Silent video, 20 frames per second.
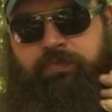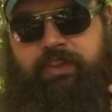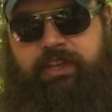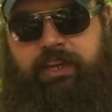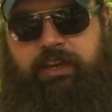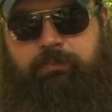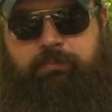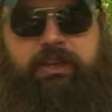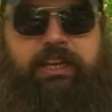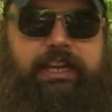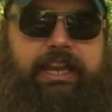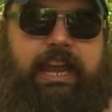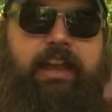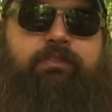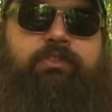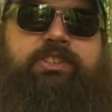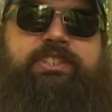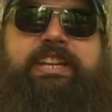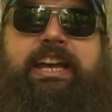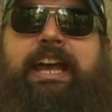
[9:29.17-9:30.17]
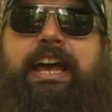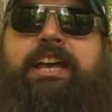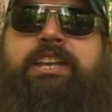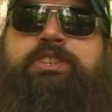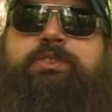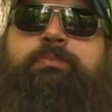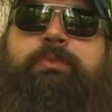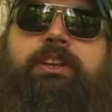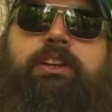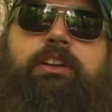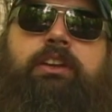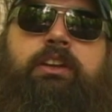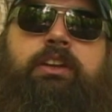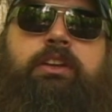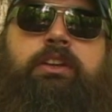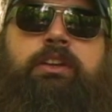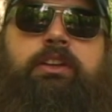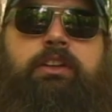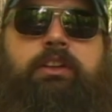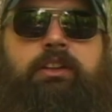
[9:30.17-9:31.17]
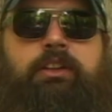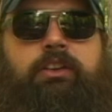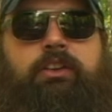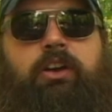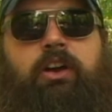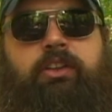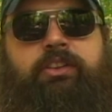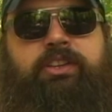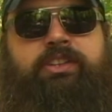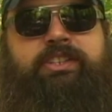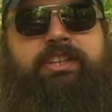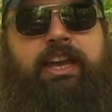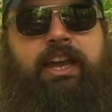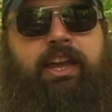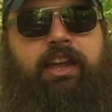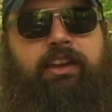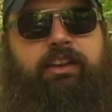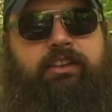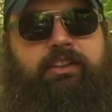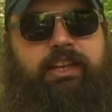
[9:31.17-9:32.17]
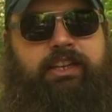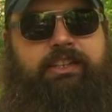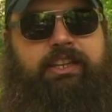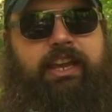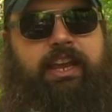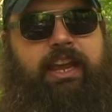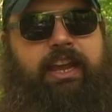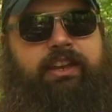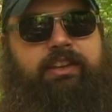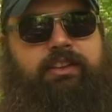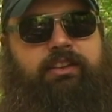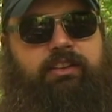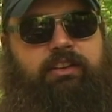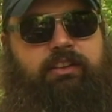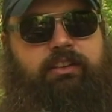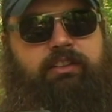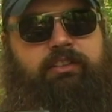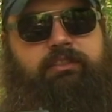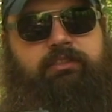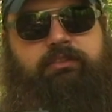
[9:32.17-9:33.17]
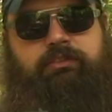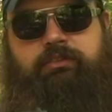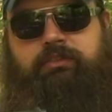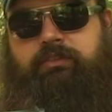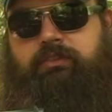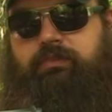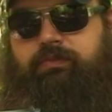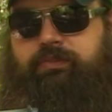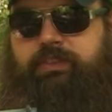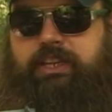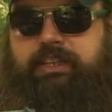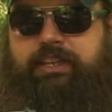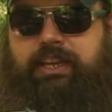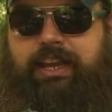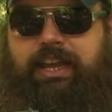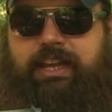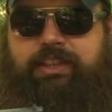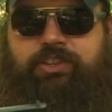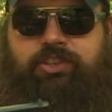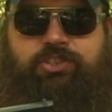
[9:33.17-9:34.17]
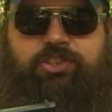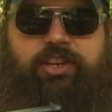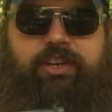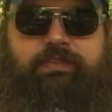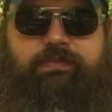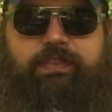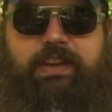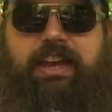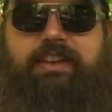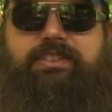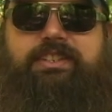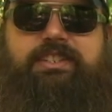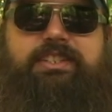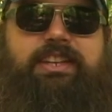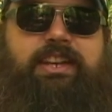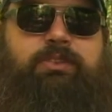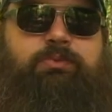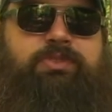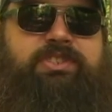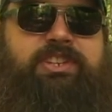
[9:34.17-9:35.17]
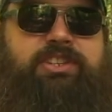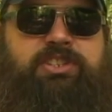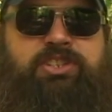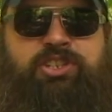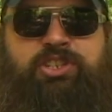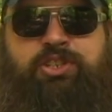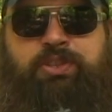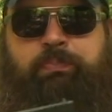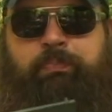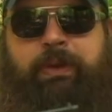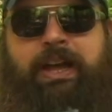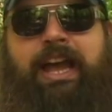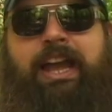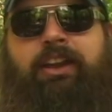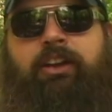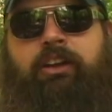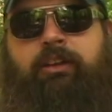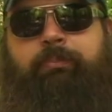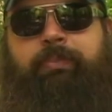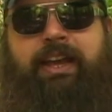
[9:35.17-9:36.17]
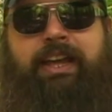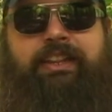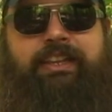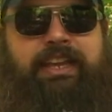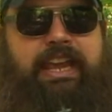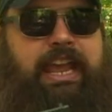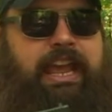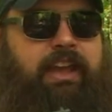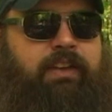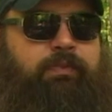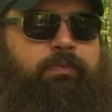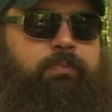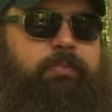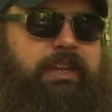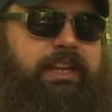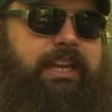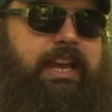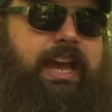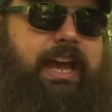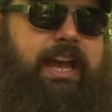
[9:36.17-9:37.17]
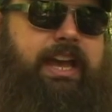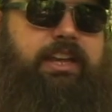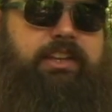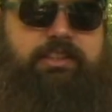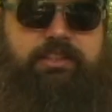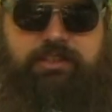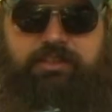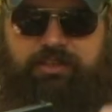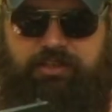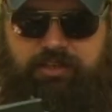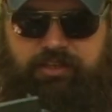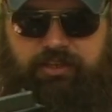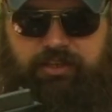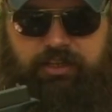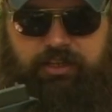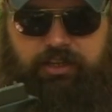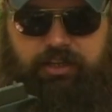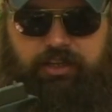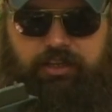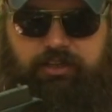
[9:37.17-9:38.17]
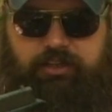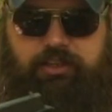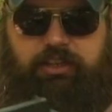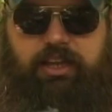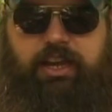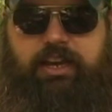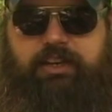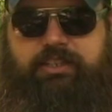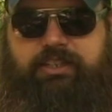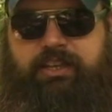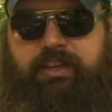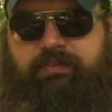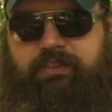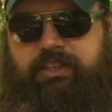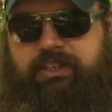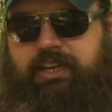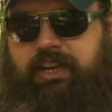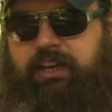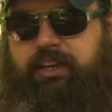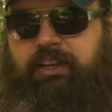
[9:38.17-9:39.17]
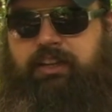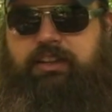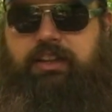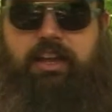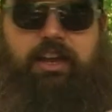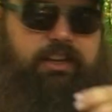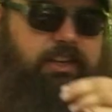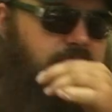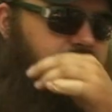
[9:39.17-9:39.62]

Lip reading: The big advertisement on the side that they had that they got the Gen 5s, they said it was inspired by the FBI's Glock 17 and Glock